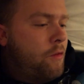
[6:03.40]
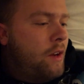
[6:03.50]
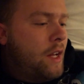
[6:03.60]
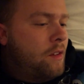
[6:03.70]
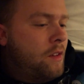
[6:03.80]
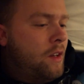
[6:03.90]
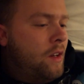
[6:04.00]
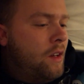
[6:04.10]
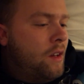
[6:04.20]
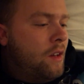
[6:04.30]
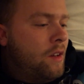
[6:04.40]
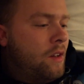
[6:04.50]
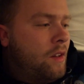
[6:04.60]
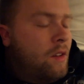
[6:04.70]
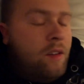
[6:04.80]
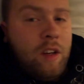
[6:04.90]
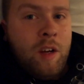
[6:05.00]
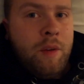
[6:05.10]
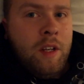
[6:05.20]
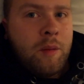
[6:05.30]
flat.
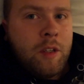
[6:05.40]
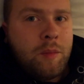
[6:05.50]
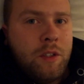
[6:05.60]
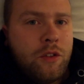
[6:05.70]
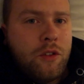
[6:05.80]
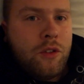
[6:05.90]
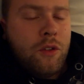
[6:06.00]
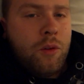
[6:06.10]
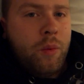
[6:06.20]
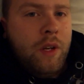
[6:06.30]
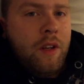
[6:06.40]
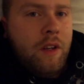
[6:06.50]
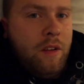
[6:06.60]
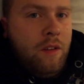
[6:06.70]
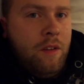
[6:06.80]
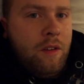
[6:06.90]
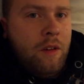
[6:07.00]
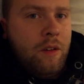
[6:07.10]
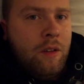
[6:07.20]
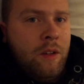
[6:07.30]
I mean, it must be so windy
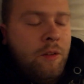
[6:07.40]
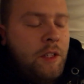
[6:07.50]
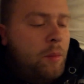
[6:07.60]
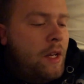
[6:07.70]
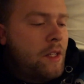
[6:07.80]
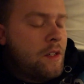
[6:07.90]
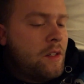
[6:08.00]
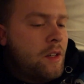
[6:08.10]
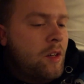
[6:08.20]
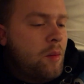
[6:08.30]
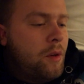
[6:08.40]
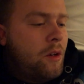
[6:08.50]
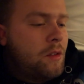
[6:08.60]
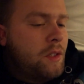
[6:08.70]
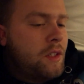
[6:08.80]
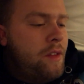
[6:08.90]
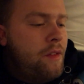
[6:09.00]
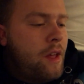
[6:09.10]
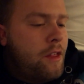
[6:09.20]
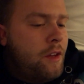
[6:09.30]
on these places, because there's
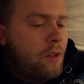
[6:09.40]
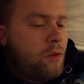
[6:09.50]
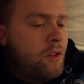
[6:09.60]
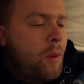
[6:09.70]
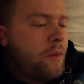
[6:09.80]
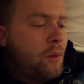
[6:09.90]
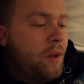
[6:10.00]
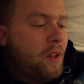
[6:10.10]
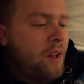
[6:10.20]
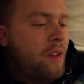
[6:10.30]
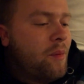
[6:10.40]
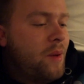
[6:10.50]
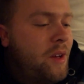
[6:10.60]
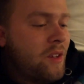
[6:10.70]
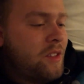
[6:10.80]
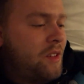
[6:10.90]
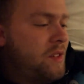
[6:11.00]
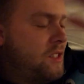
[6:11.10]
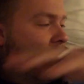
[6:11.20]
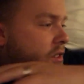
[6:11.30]
nothing to stop the wind, because there
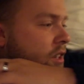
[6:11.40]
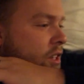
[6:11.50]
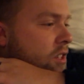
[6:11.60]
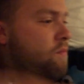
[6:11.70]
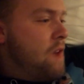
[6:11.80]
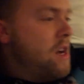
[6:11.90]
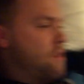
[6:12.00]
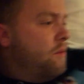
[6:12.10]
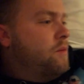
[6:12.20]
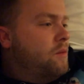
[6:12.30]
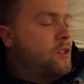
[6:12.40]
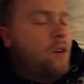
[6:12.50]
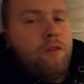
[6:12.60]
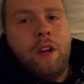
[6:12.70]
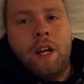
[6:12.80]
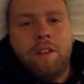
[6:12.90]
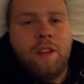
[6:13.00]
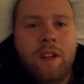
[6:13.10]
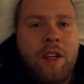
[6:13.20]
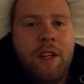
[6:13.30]
is just so
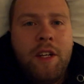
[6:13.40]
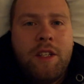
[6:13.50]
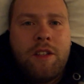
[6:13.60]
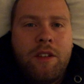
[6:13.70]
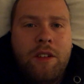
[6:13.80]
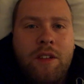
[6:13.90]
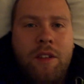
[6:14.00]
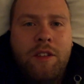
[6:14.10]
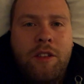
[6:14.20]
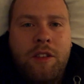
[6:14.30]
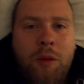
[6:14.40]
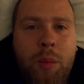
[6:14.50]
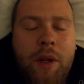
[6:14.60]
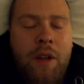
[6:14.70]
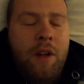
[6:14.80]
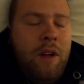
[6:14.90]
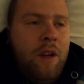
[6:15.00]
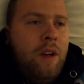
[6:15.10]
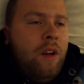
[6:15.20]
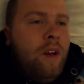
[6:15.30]
flat. It's stupid.
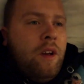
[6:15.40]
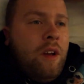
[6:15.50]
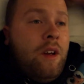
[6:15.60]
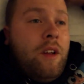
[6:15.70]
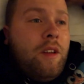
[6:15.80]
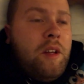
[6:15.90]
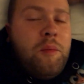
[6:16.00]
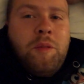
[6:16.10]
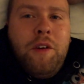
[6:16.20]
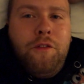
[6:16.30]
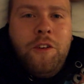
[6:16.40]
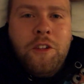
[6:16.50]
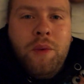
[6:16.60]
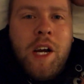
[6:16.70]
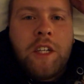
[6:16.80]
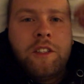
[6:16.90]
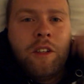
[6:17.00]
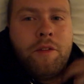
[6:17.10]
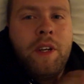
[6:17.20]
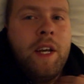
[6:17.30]
That was my first reaction
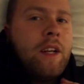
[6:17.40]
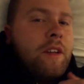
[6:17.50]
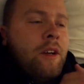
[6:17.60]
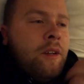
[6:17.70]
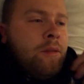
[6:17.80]
of England.